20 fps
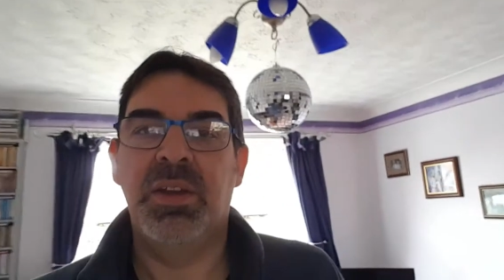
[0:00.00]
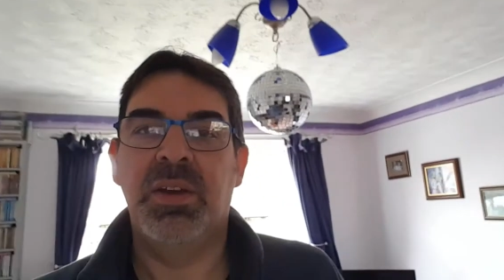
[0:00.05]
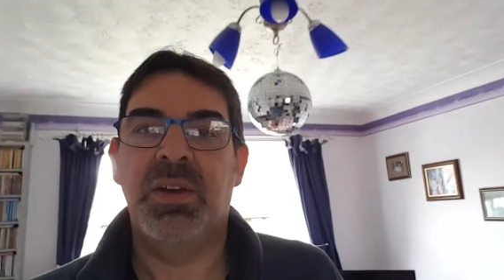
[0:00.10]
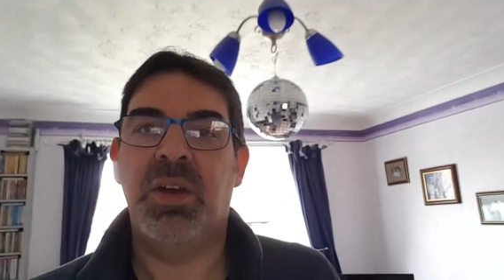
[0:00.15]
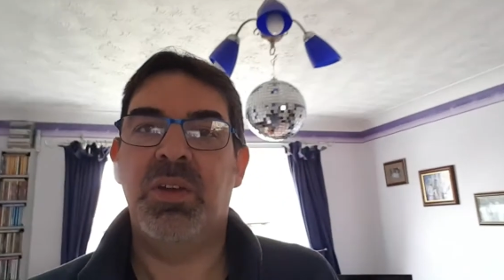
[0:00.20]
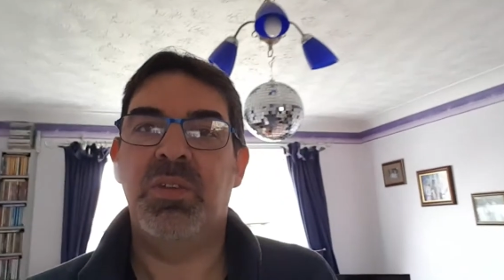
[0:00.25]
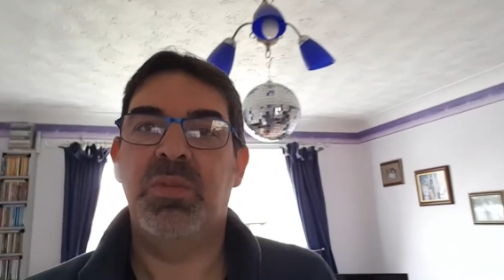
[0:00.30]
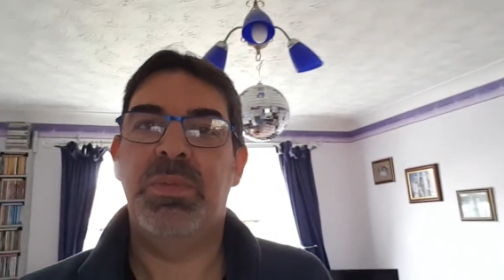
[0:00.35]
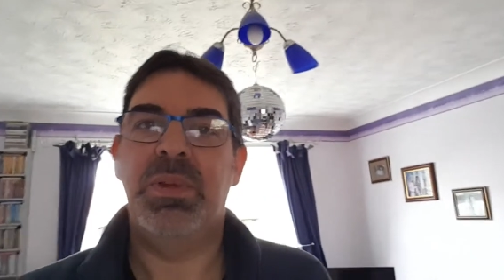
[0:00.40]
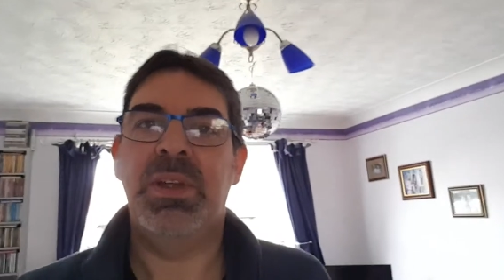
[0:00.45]

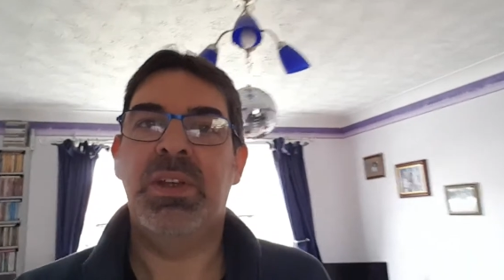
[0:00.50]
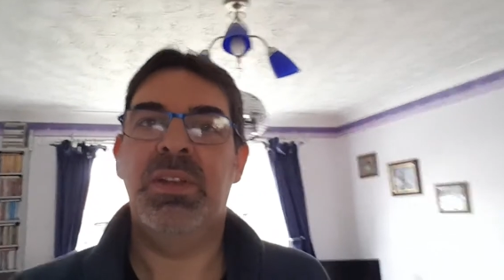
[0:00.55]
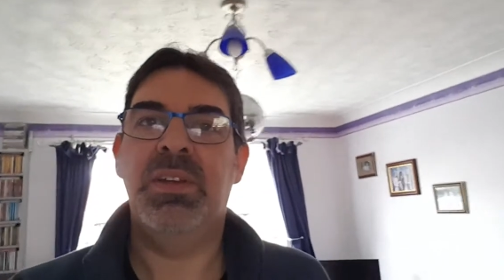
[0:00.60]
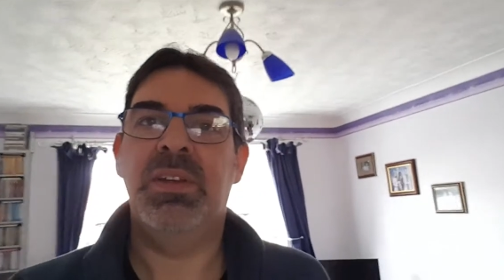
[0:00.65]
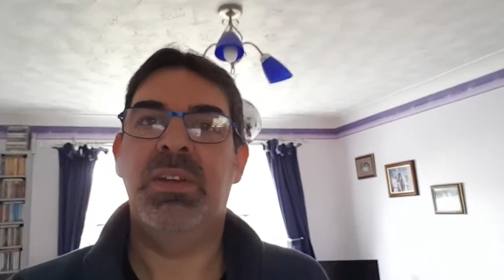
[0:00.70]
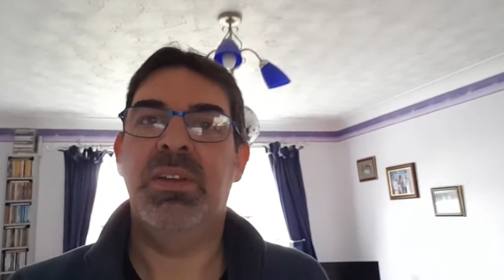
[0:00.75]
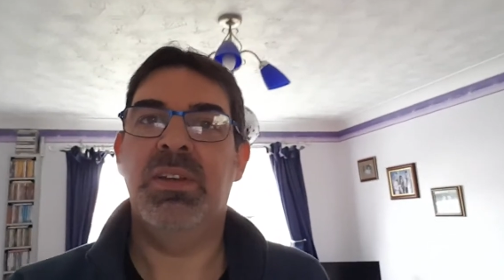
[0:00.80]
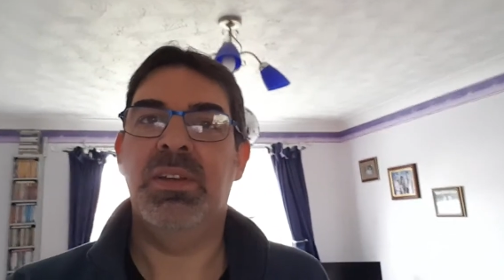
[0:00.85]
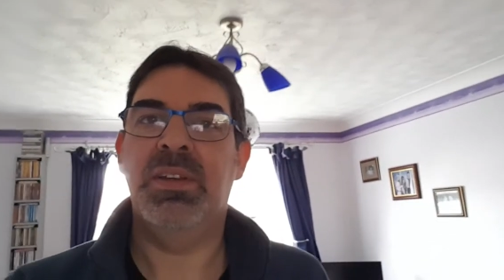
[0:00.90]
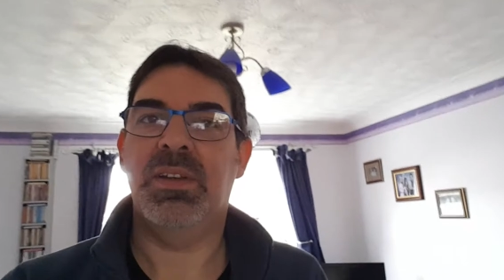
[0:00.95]
I've
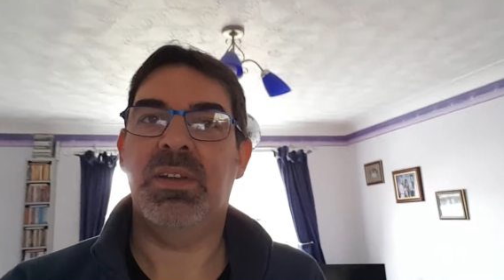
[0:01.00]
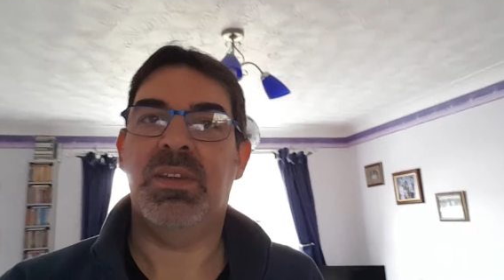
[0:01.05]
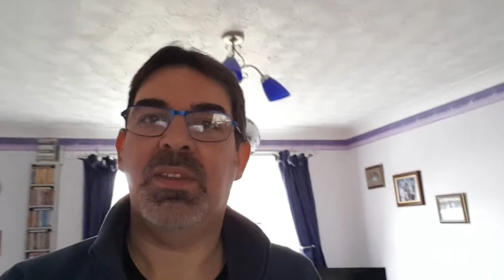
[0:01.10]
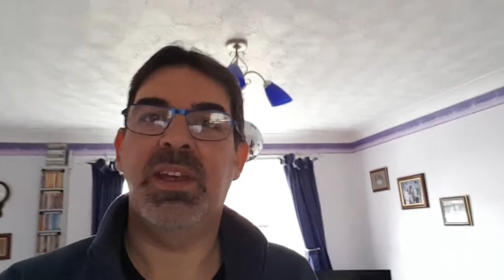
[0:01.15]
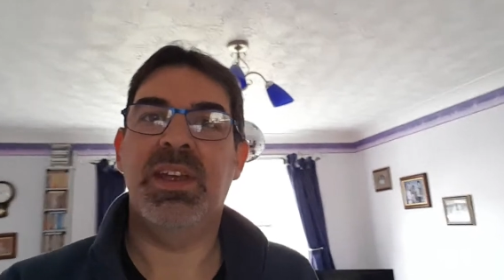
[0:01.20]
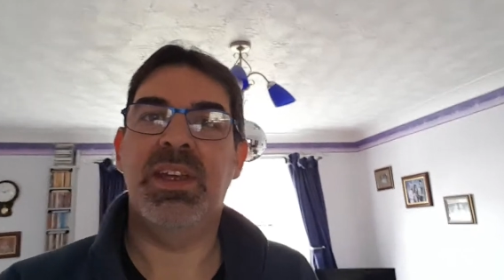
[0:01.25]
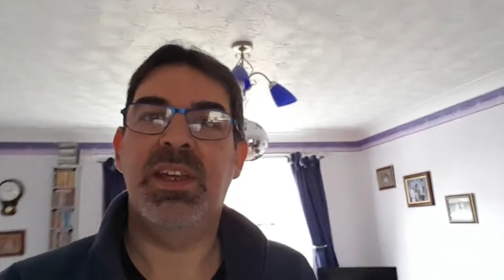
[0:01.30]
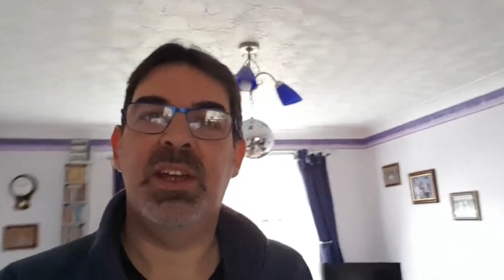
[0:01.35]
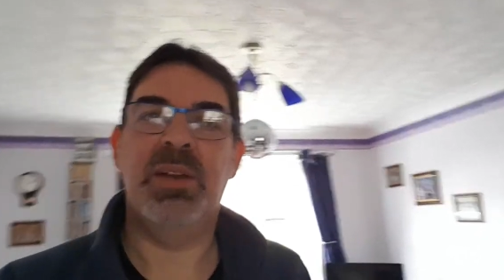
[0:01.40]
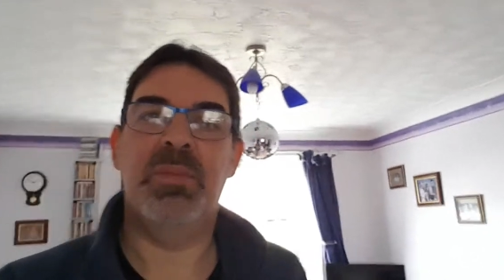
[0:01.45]
been
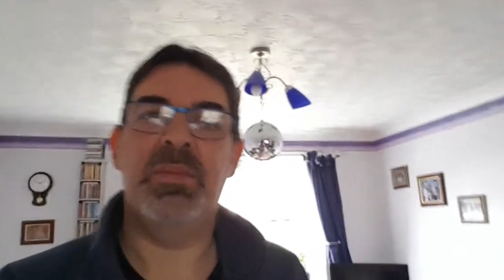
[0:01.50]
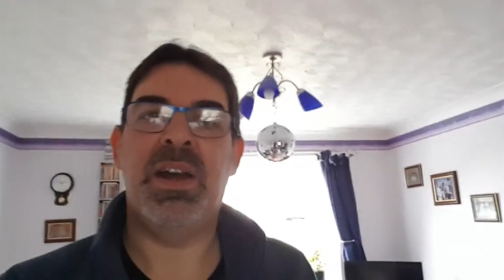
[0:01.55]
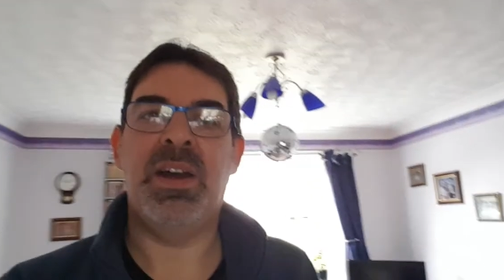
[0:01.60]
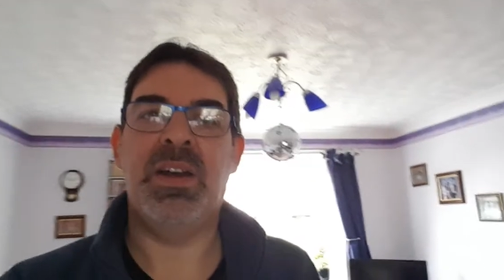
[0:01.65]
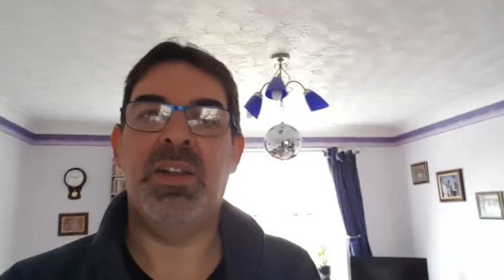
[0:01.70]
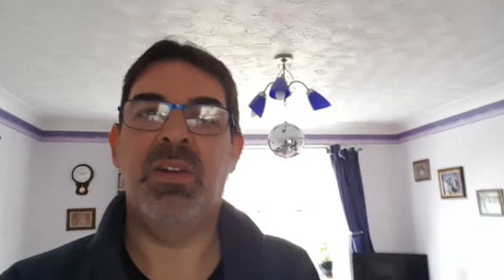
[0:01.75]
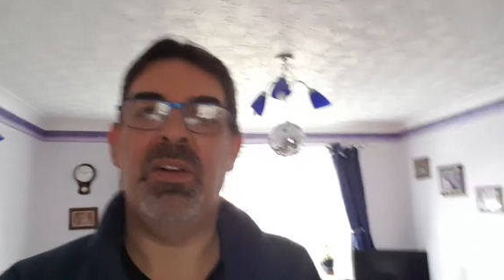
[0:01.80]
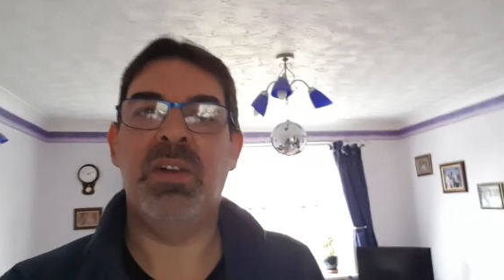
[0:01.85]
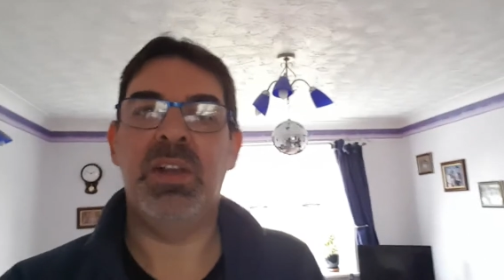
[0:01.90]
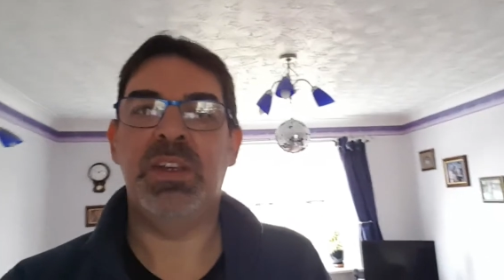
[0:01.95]
thinking about
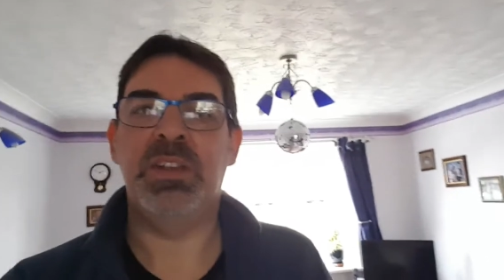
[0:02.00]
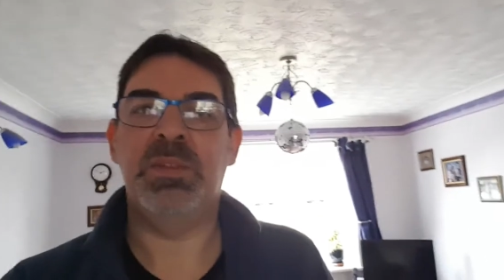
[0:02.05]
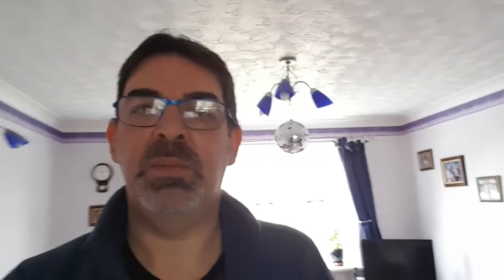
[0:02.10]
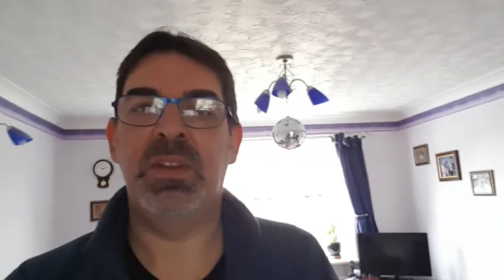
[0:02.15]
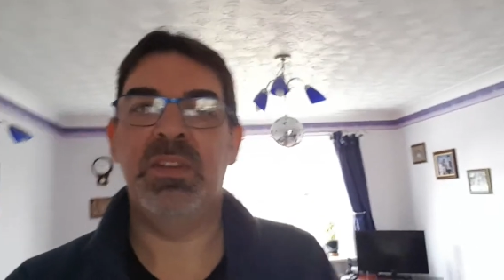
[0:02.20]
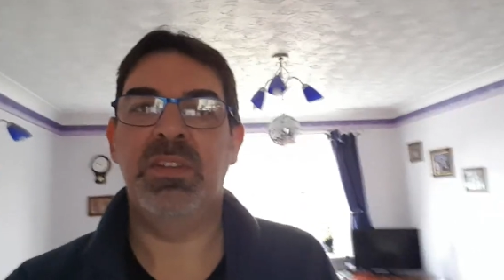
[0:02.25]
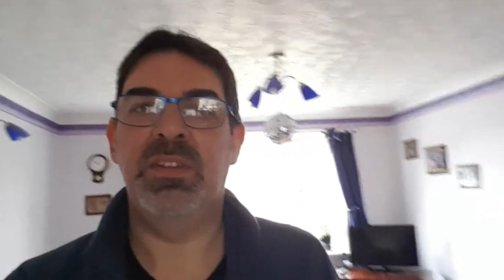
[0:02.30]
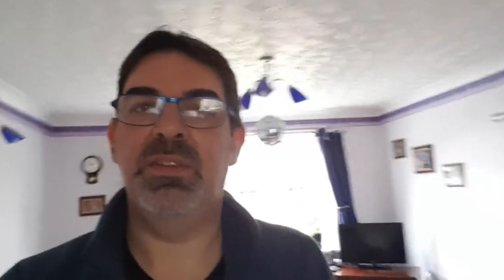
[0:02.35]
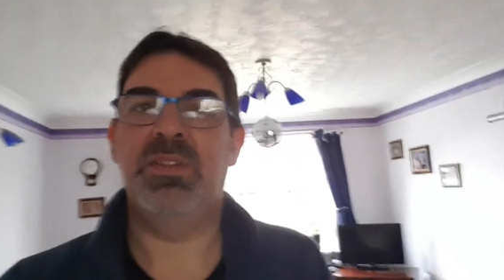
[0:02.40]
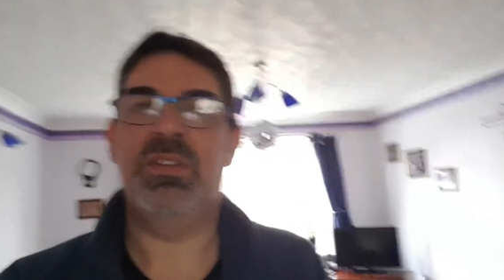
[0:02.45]
all
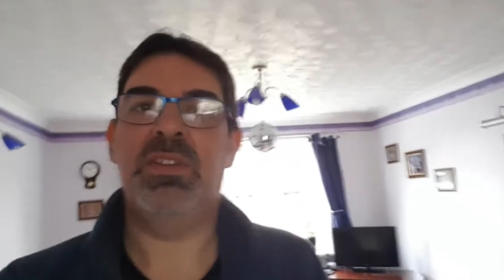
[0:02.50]
expensive